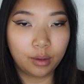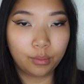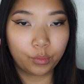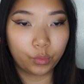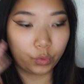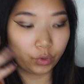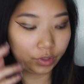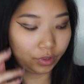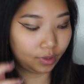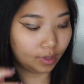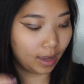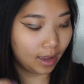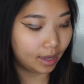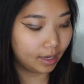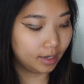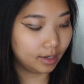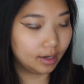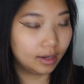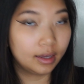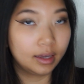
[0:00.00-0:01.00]
with that.
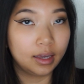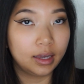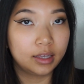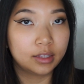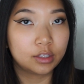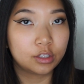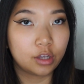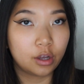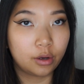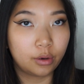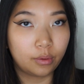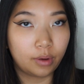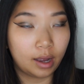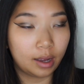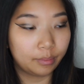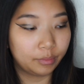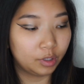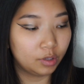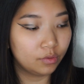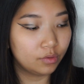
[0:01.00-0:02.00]
And so
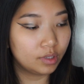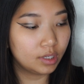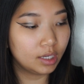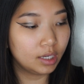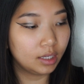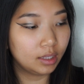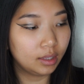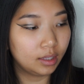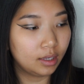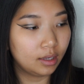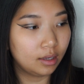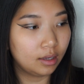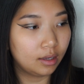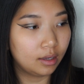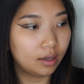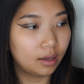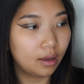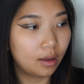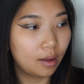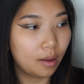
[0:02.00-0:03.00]
I'm using
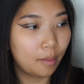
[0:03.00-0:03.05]
the